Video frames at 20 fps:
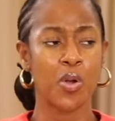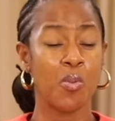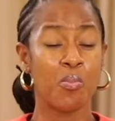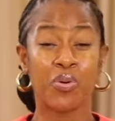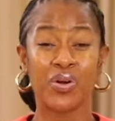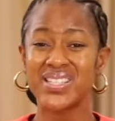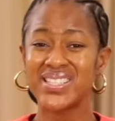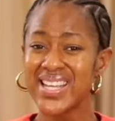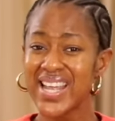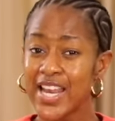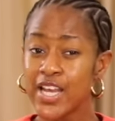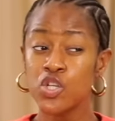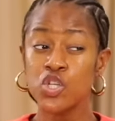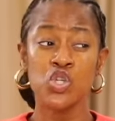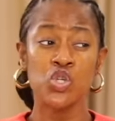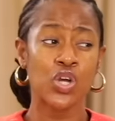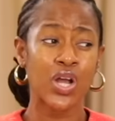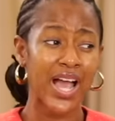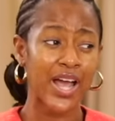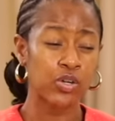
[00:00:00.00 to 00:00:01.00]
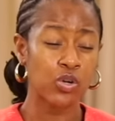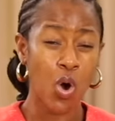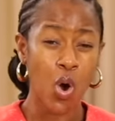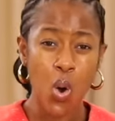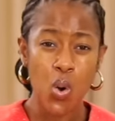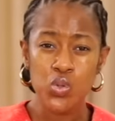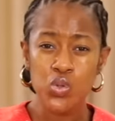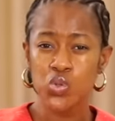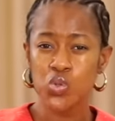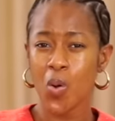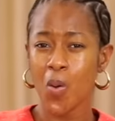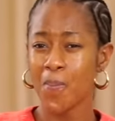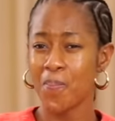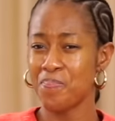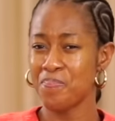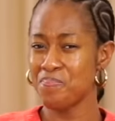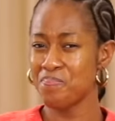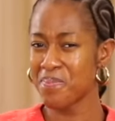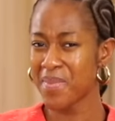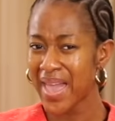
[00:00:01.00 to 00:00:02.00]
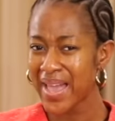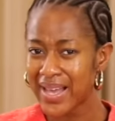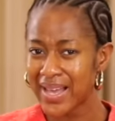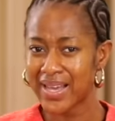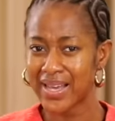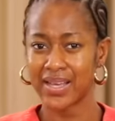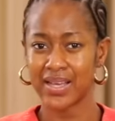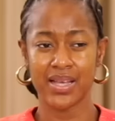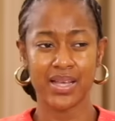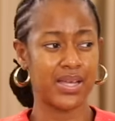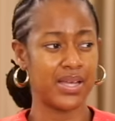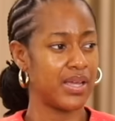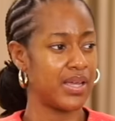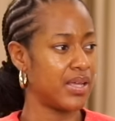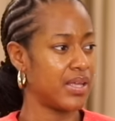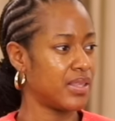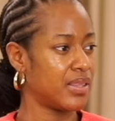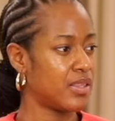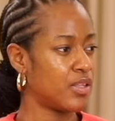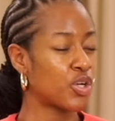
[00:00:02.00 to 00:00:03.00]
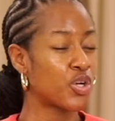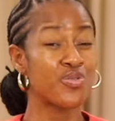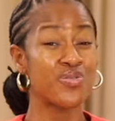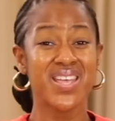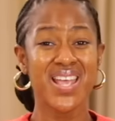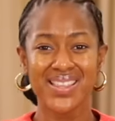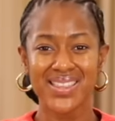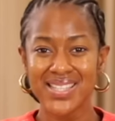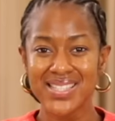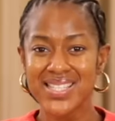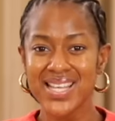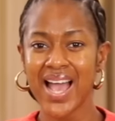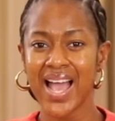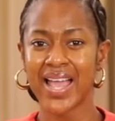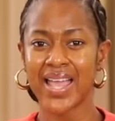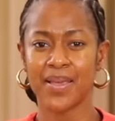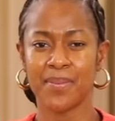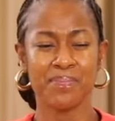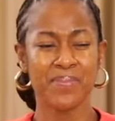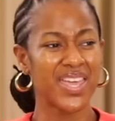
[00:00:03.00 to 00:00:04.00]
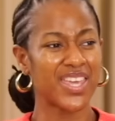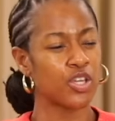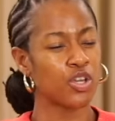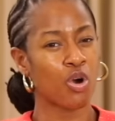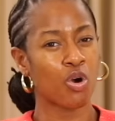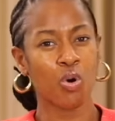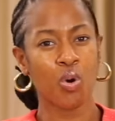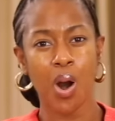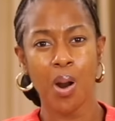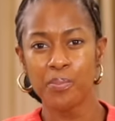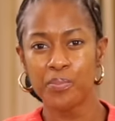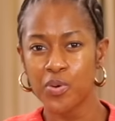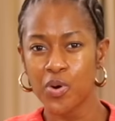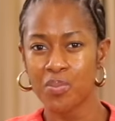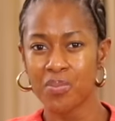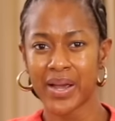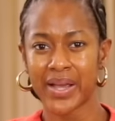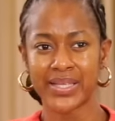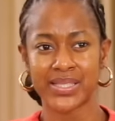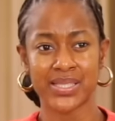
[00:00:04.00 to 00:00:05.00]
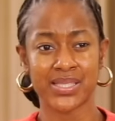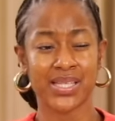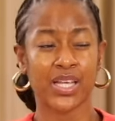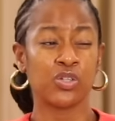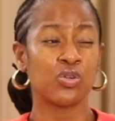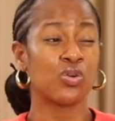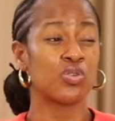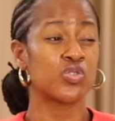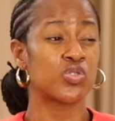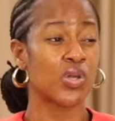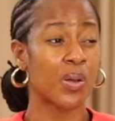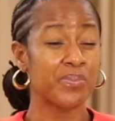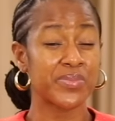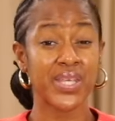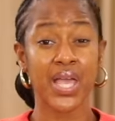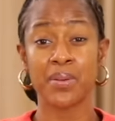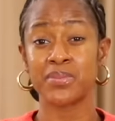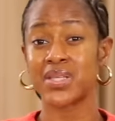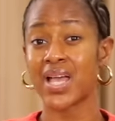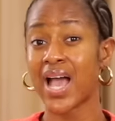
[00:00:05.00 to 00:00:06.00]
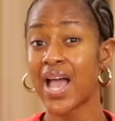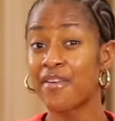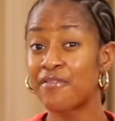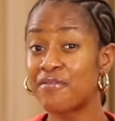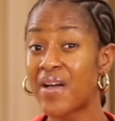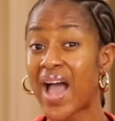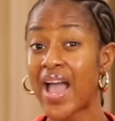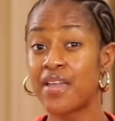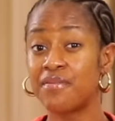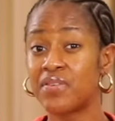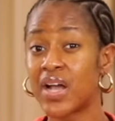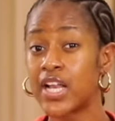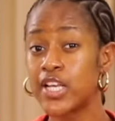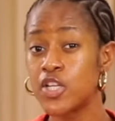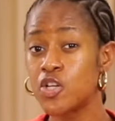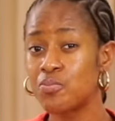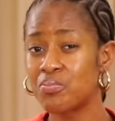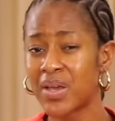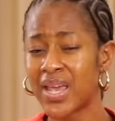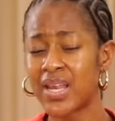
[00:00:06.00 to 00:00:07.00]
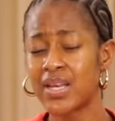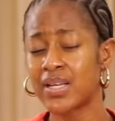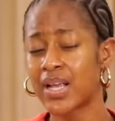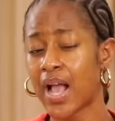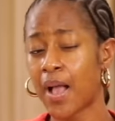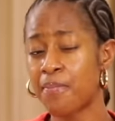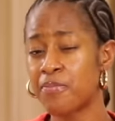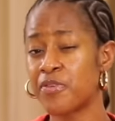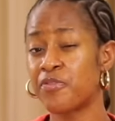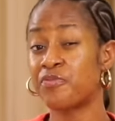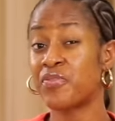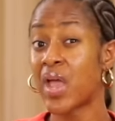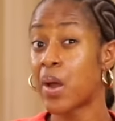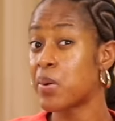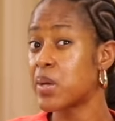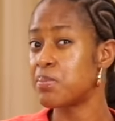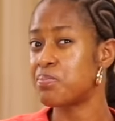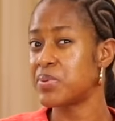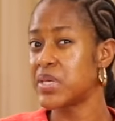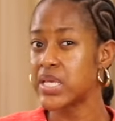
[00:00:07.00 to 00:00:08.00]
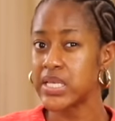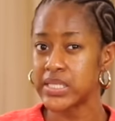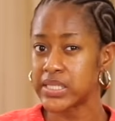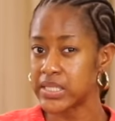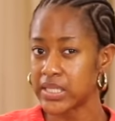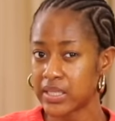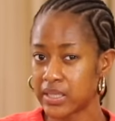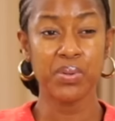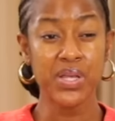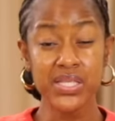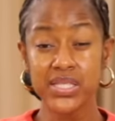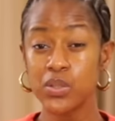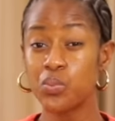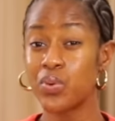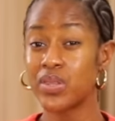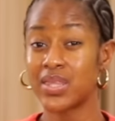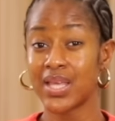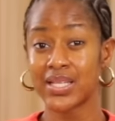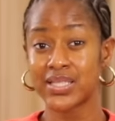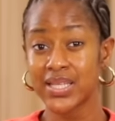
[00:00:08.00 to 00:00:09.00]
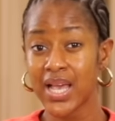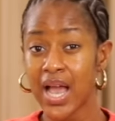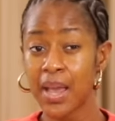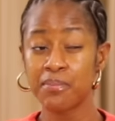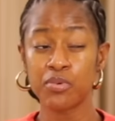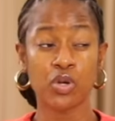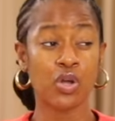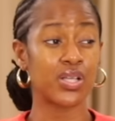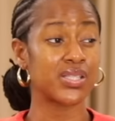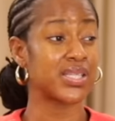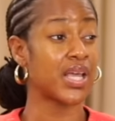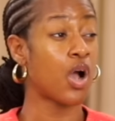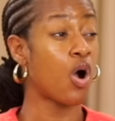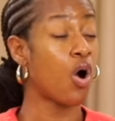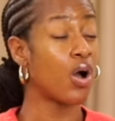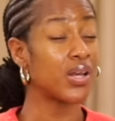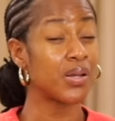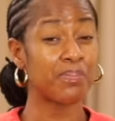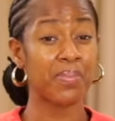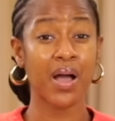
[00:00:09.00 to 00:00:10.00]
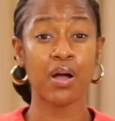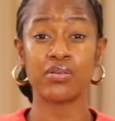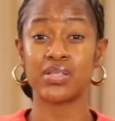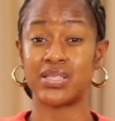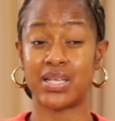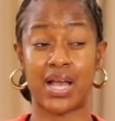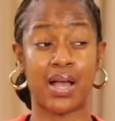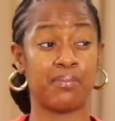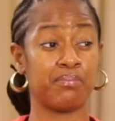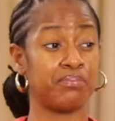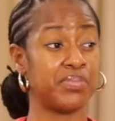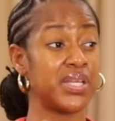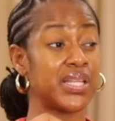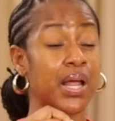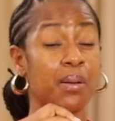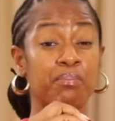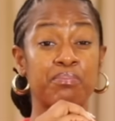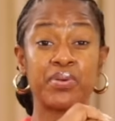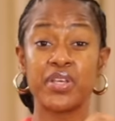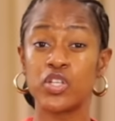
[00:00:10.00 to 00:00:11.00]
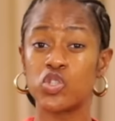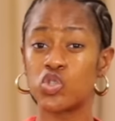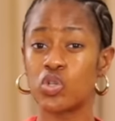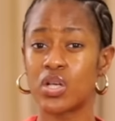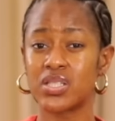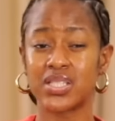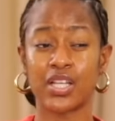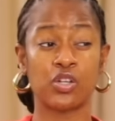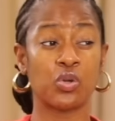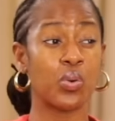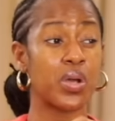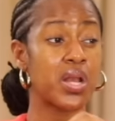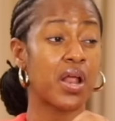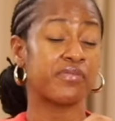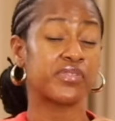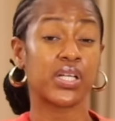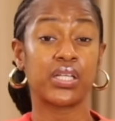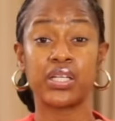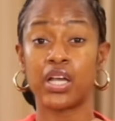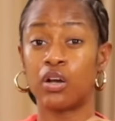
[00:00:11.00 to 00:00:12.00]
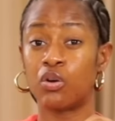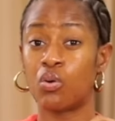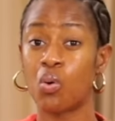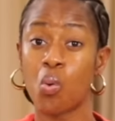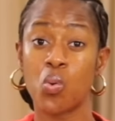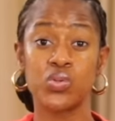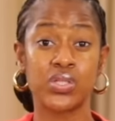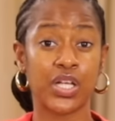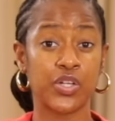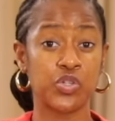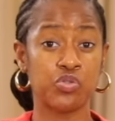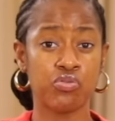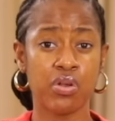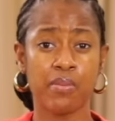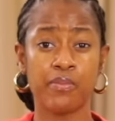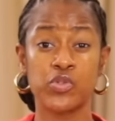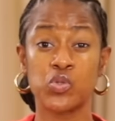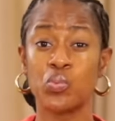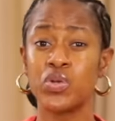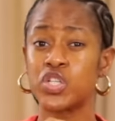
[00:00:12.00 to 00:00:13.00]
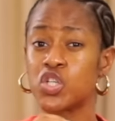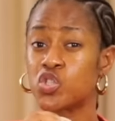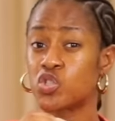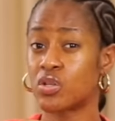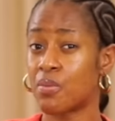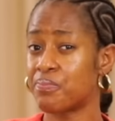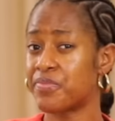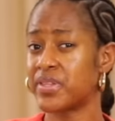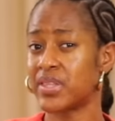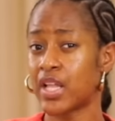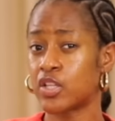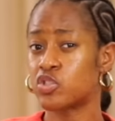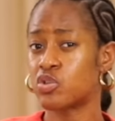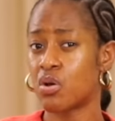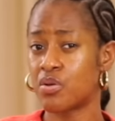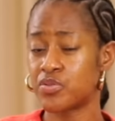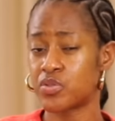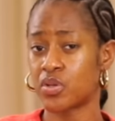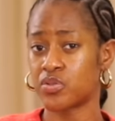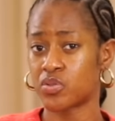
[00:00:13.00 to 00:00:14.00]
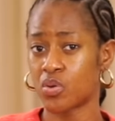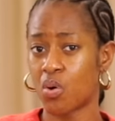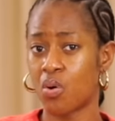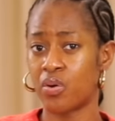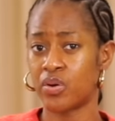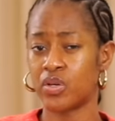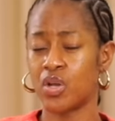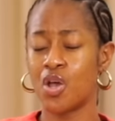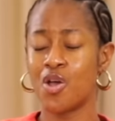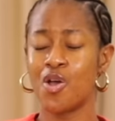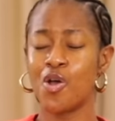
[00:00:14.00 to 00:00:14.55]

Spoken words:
But then you can also create the time, make your compromises. I know sometimes high value men can be very busy with their time, because they're all about being ambitious and going after their goals and dreams, which is something that turns us on.